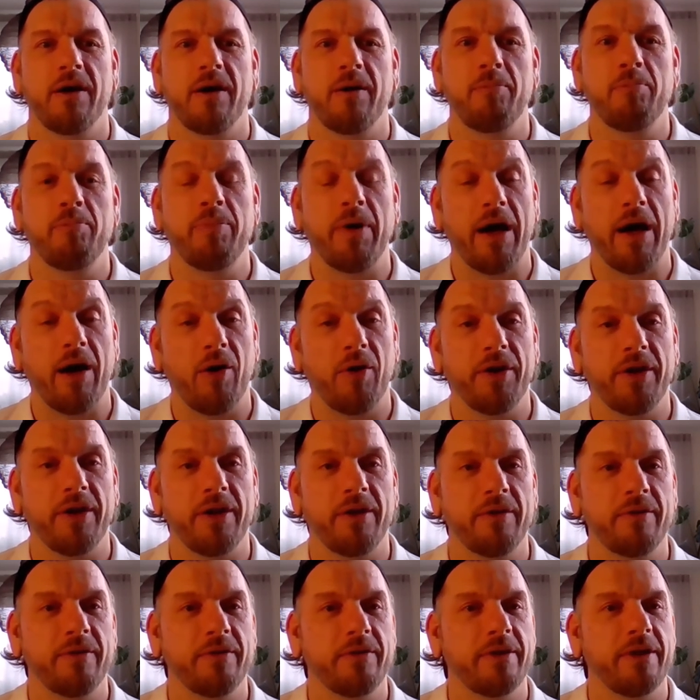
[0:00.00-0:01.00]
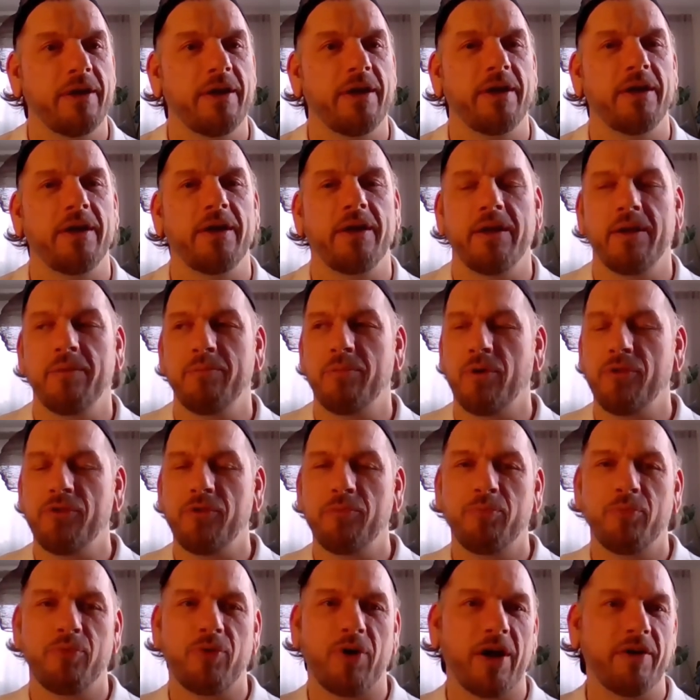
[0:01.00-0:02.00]
about it in both
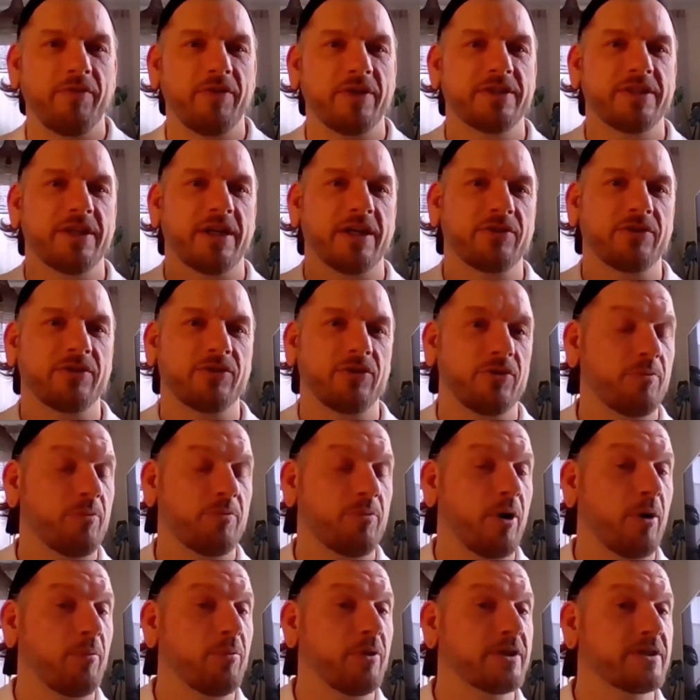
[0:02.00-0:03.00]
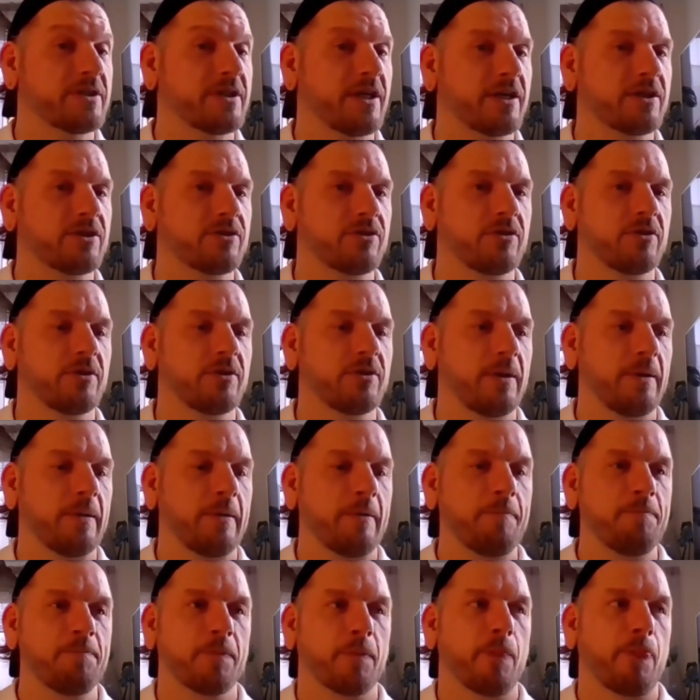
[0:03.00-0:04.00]
the private sector, the public sector,
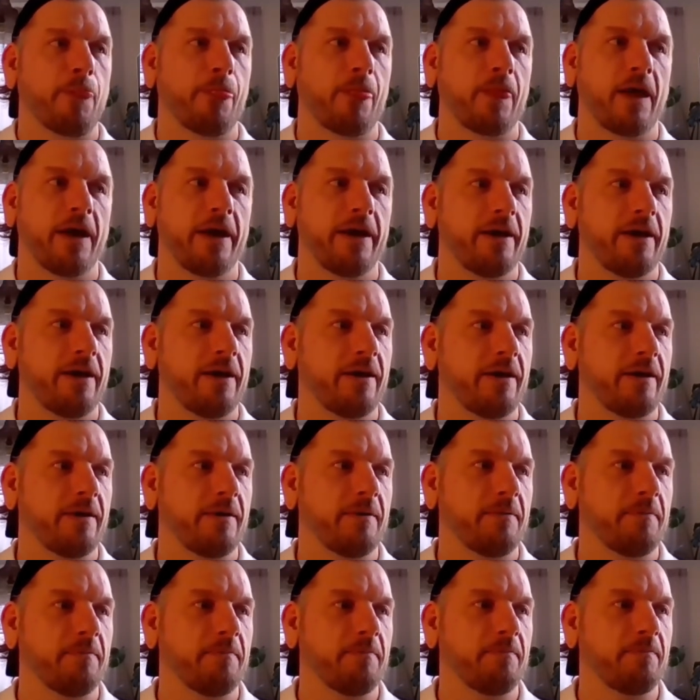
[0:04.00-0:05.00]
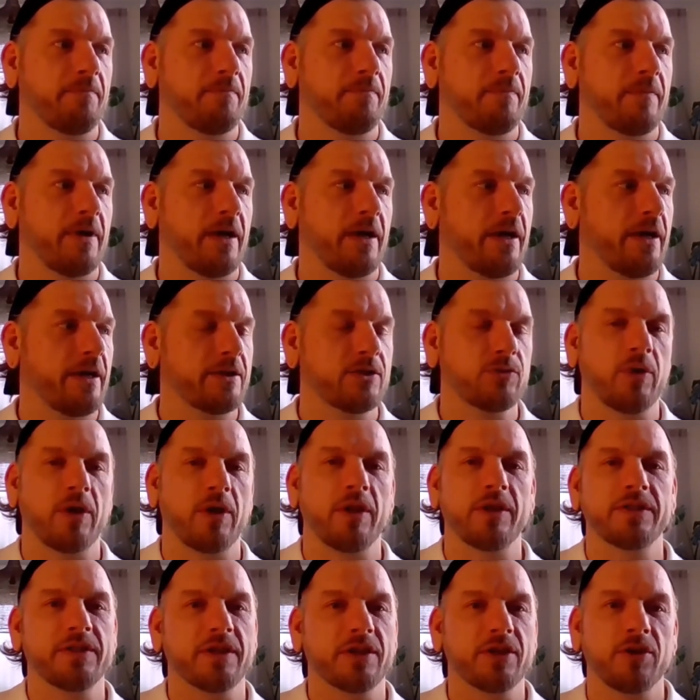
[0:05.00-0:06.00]
as
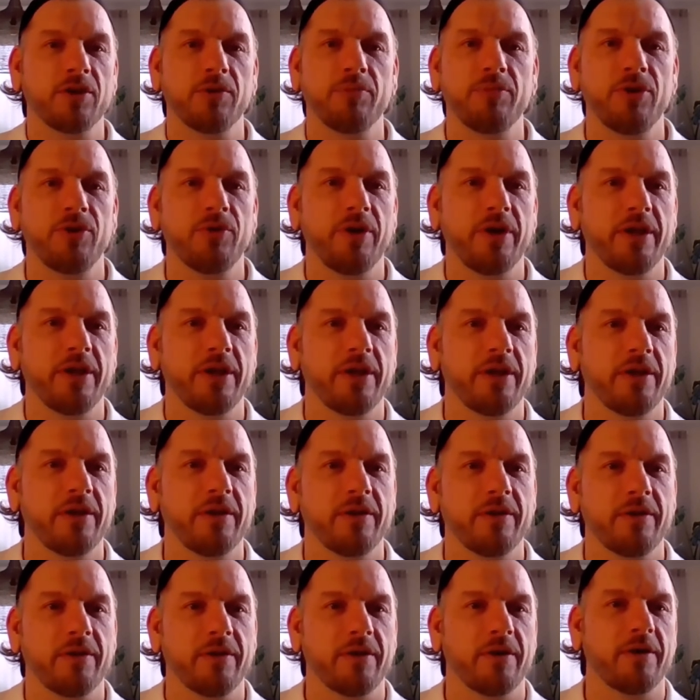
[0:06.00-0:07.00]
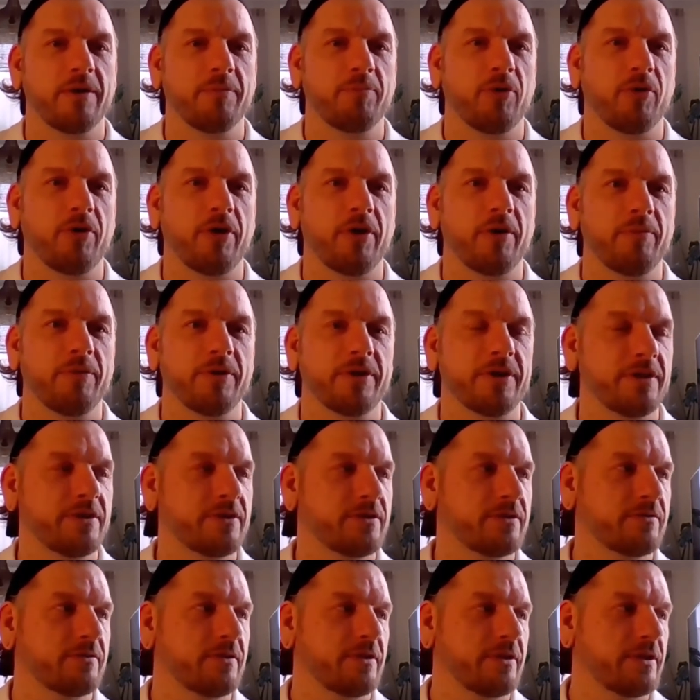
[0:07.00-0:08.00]
well as the community part,
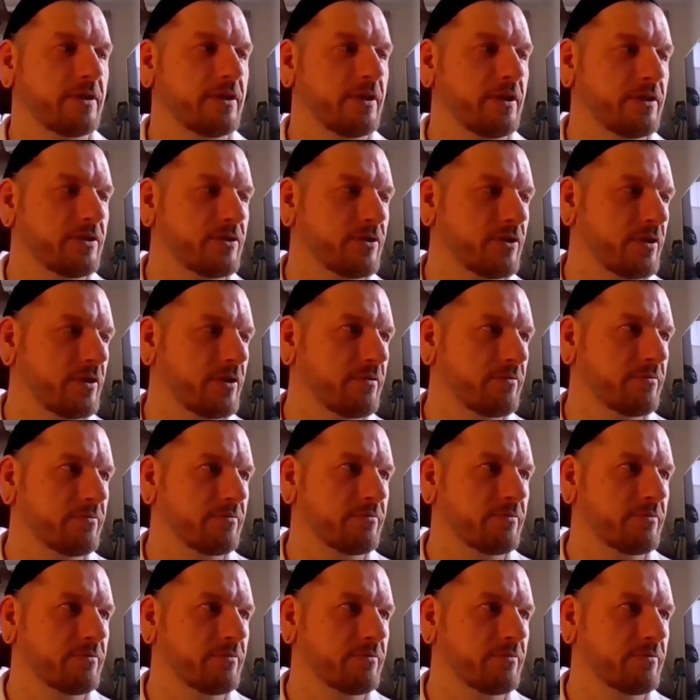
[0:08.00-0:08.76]
because it's